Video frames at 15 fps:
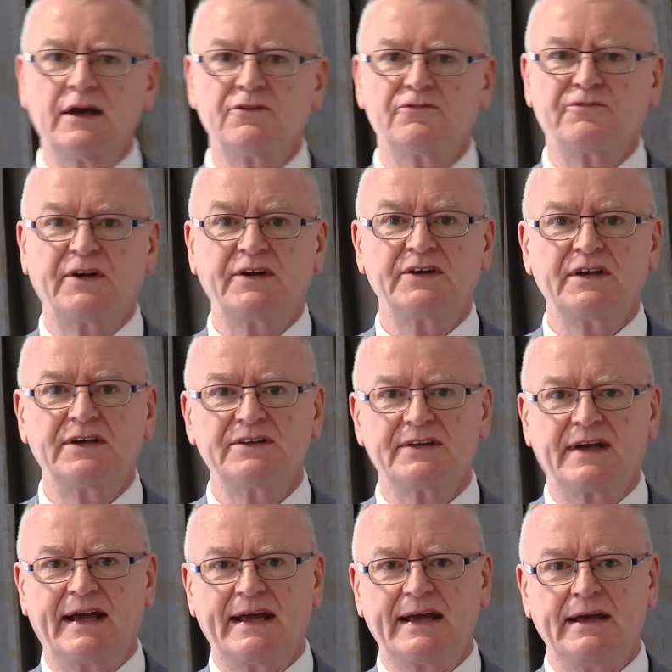funded
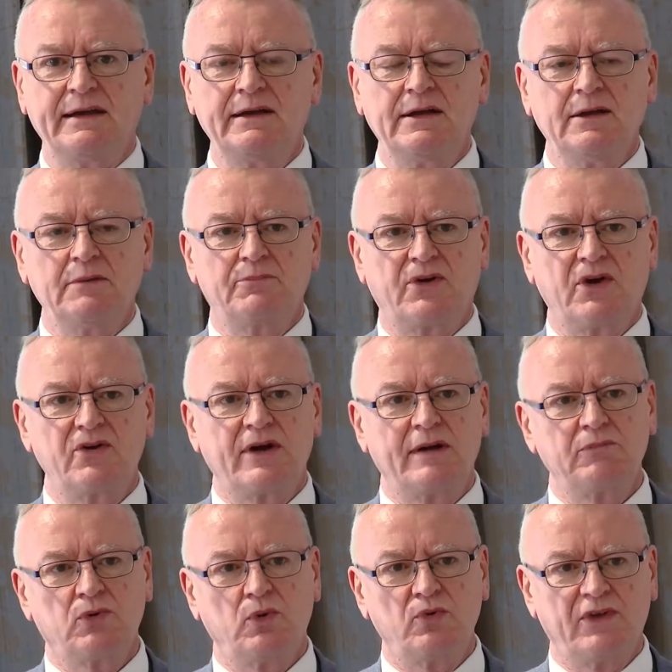a
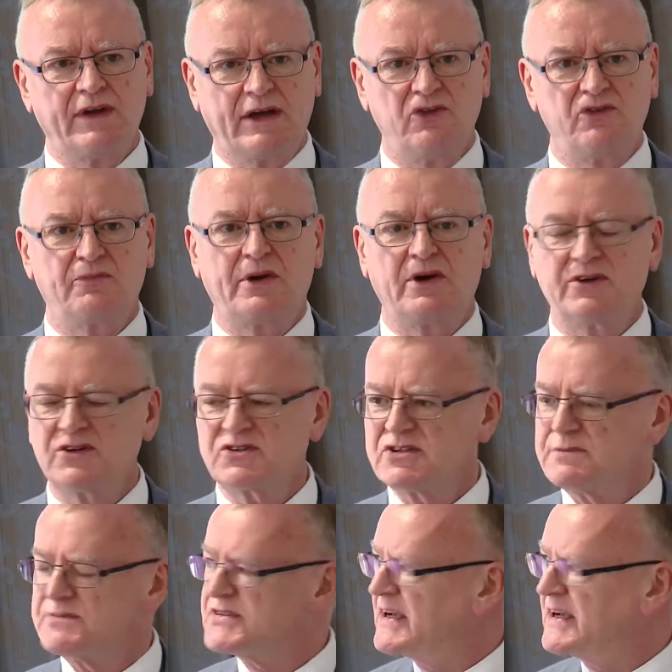program called the Health Partnership